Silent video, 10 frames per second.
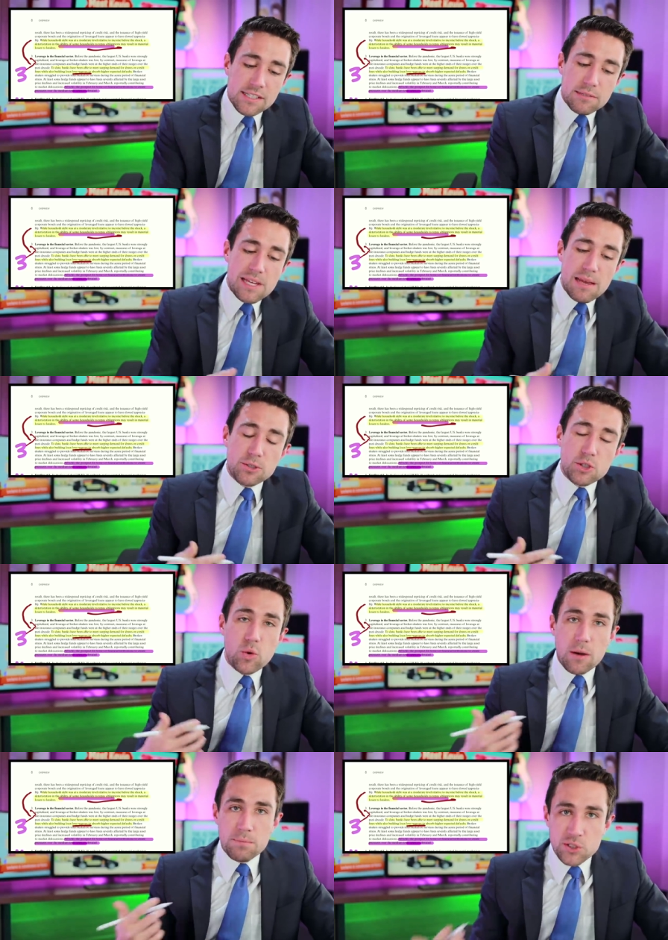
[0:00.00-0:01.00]
to be able to
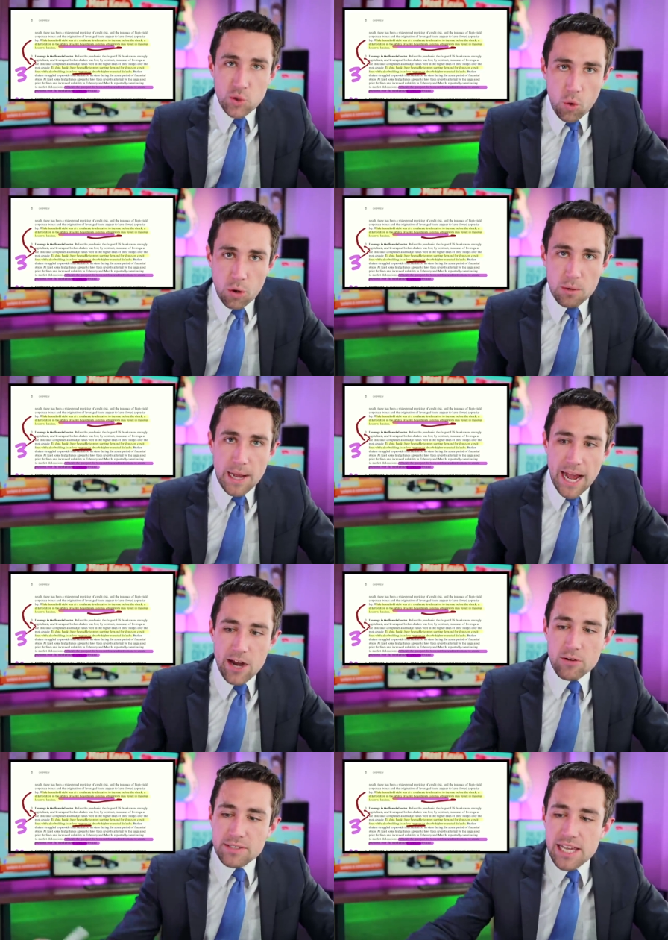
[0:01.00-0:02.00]
absorb
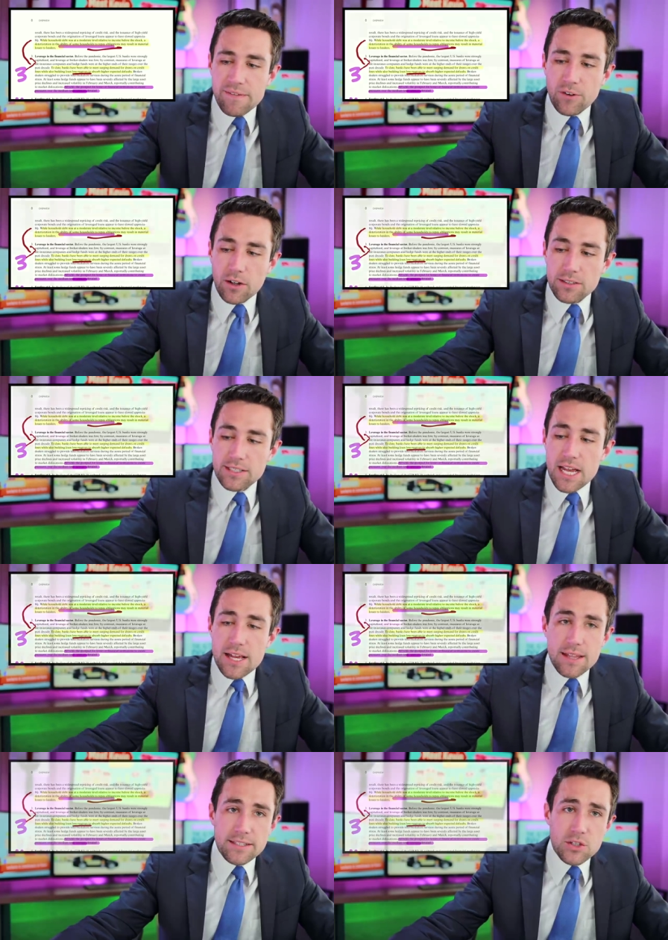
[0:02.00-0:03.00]
higher defaults.
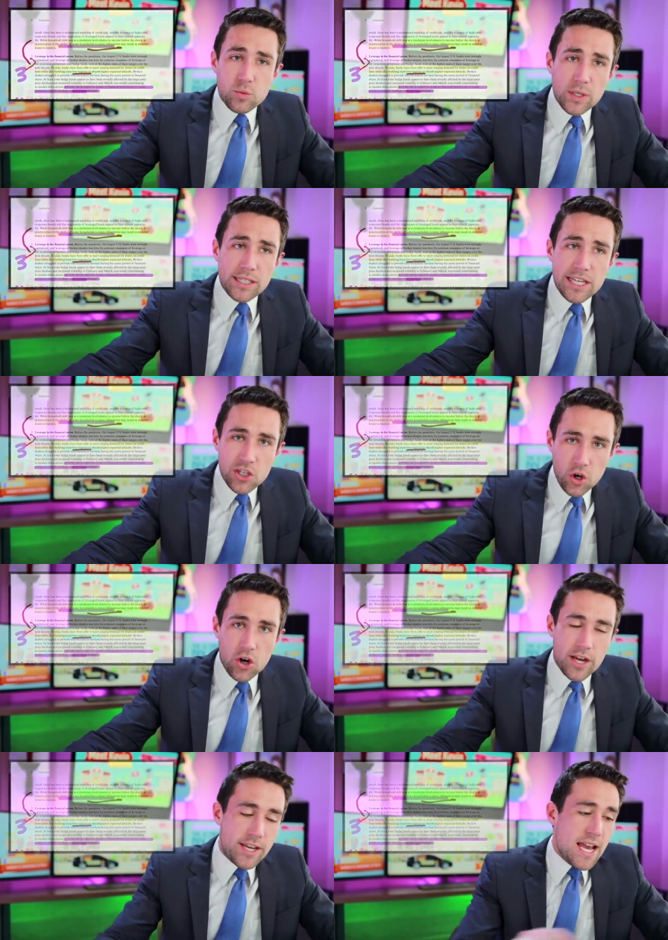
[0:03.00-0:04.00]
This is really
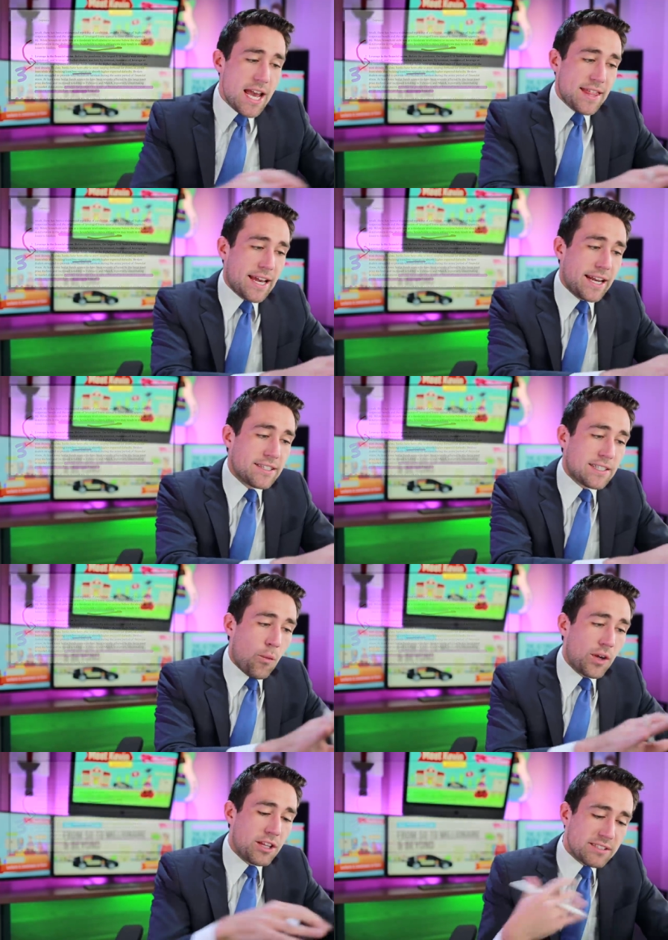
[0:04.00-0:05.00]
good. That is,
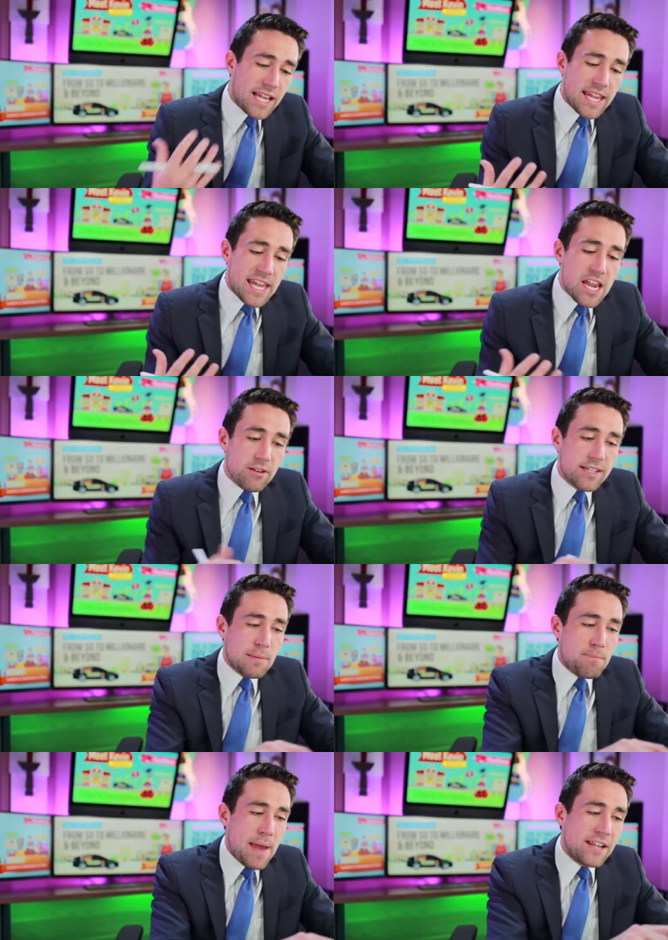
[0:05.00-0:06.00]
what they're saying here is
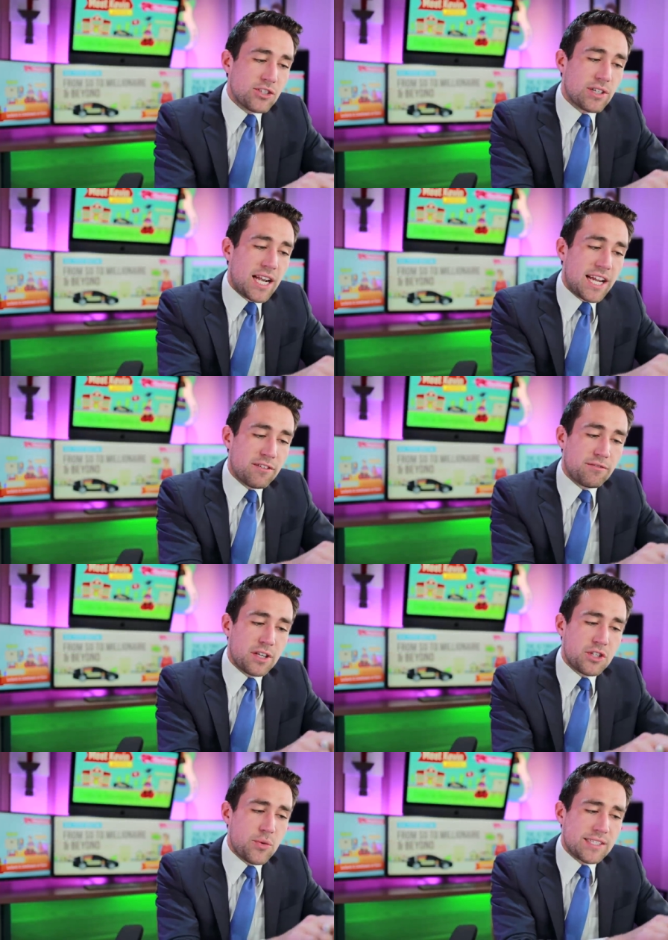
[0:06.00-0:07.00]
banks are kind of
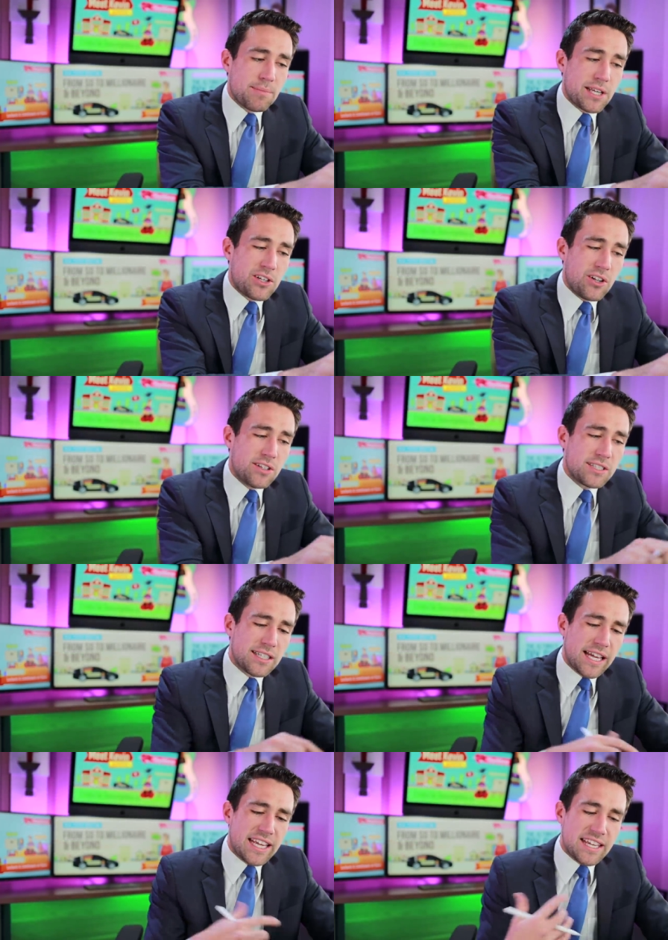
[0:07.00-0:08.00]
uh, doing something called uh,
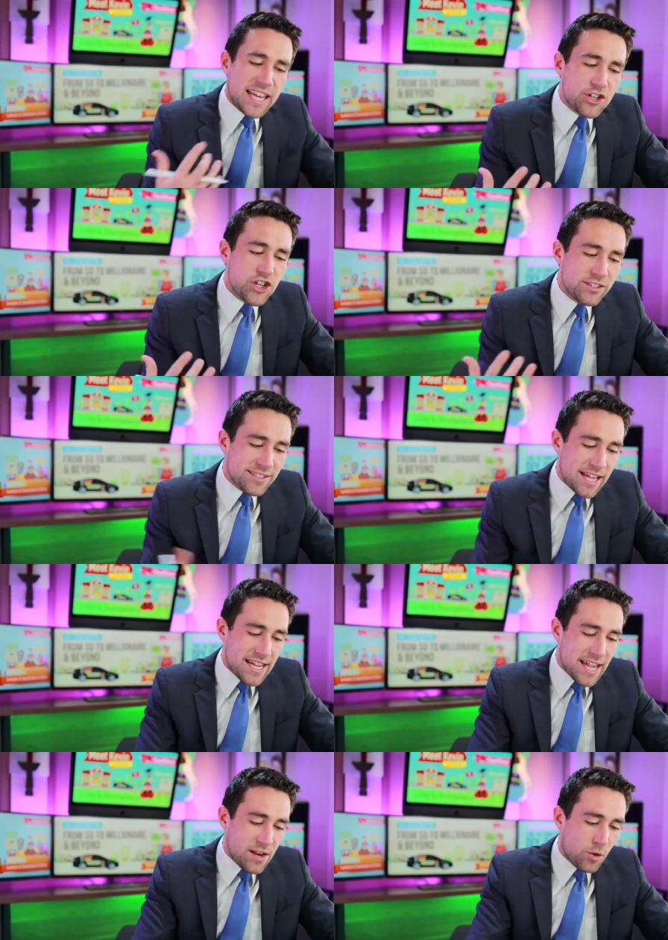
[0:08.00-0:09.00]
like kitchen
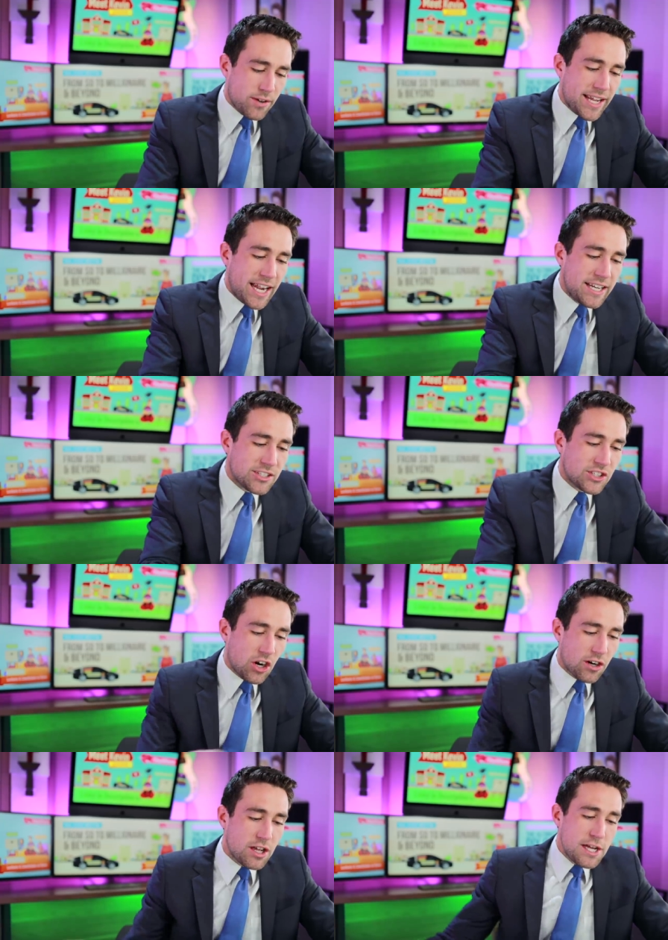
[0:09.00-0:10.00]
sinking, where they kind of
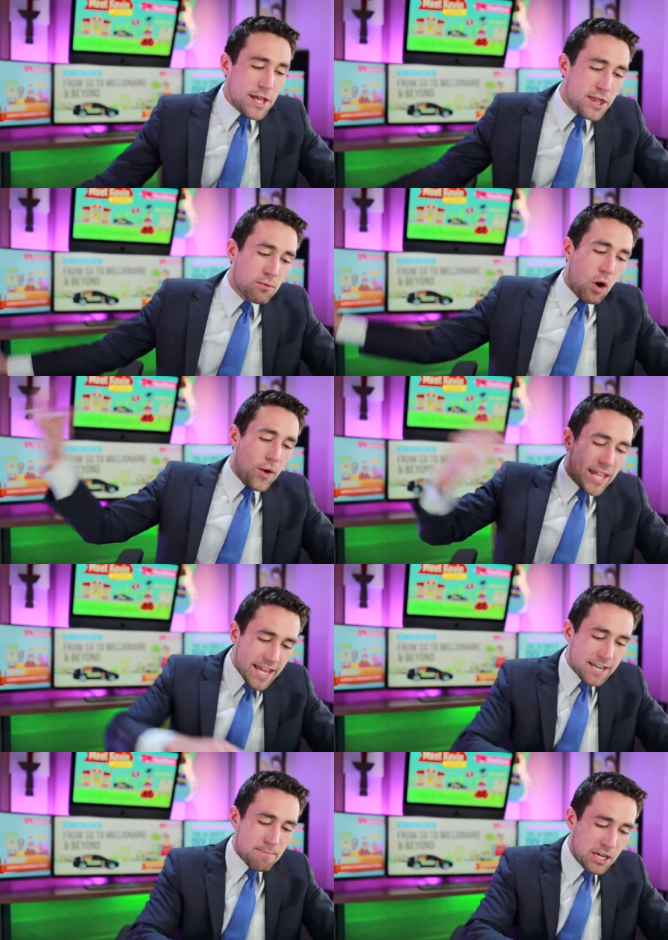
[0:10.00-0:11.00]
start throwing
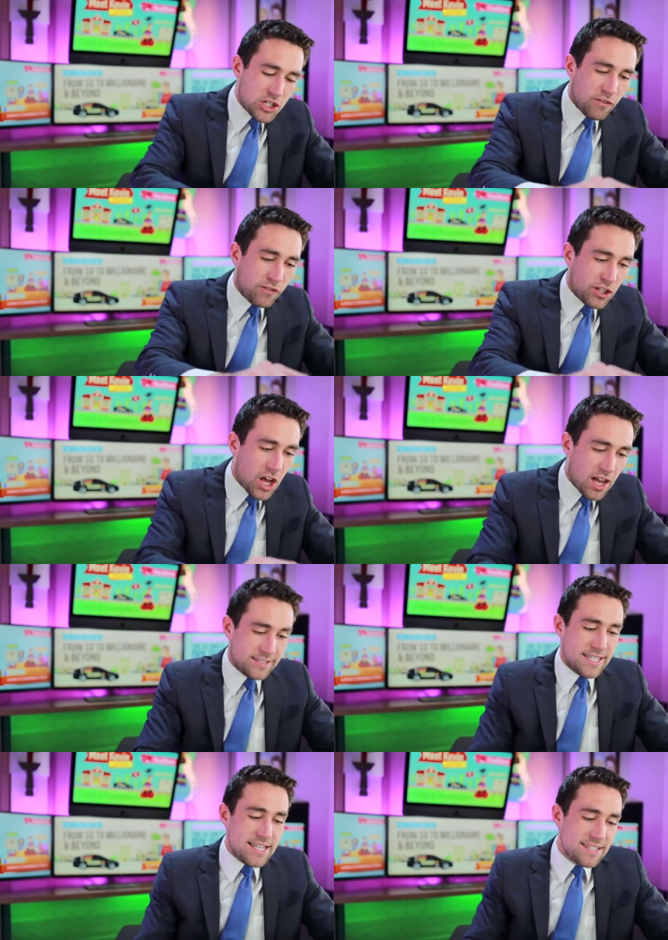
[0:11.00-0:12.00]
in a bunch of
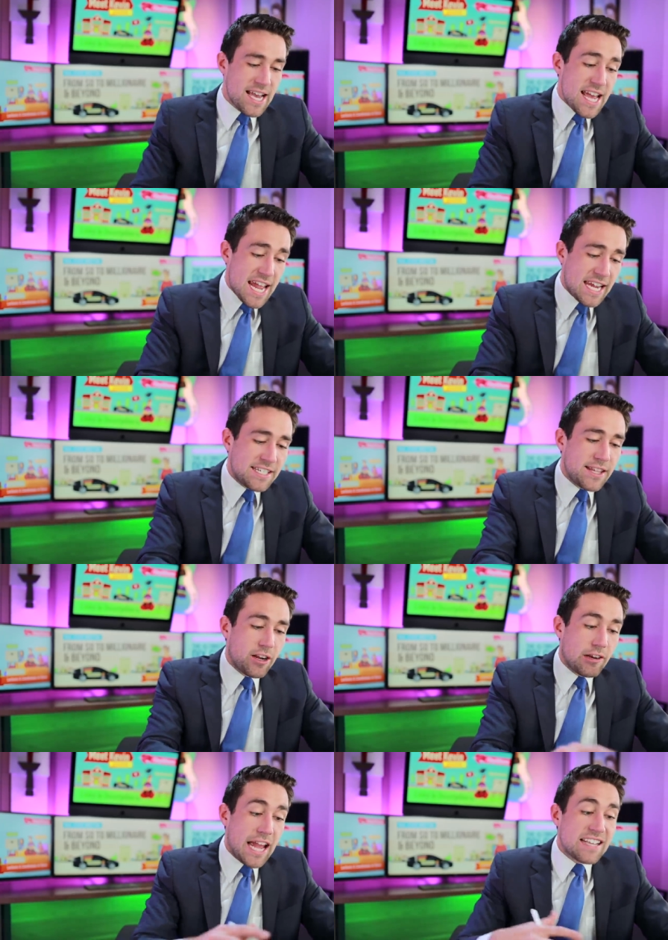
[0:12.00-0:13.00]
losses into
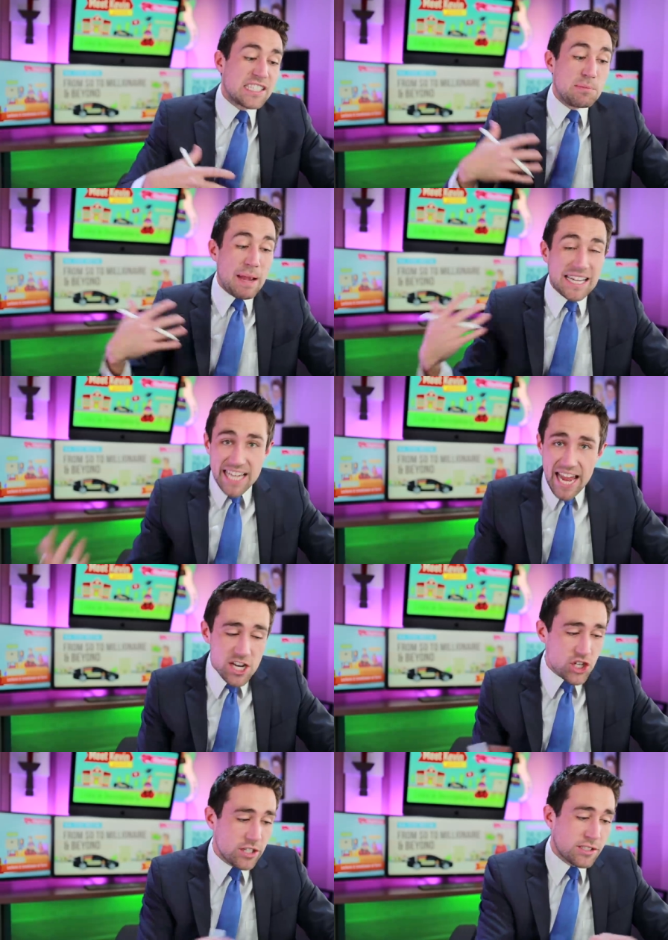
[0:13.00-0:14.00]
their
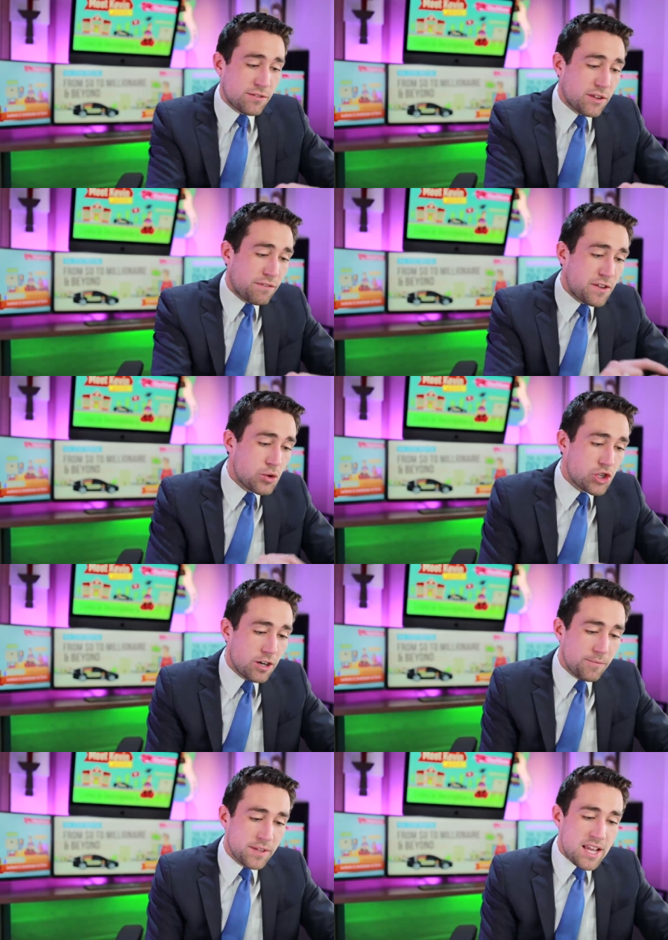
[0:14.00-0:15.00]
expectations for the future.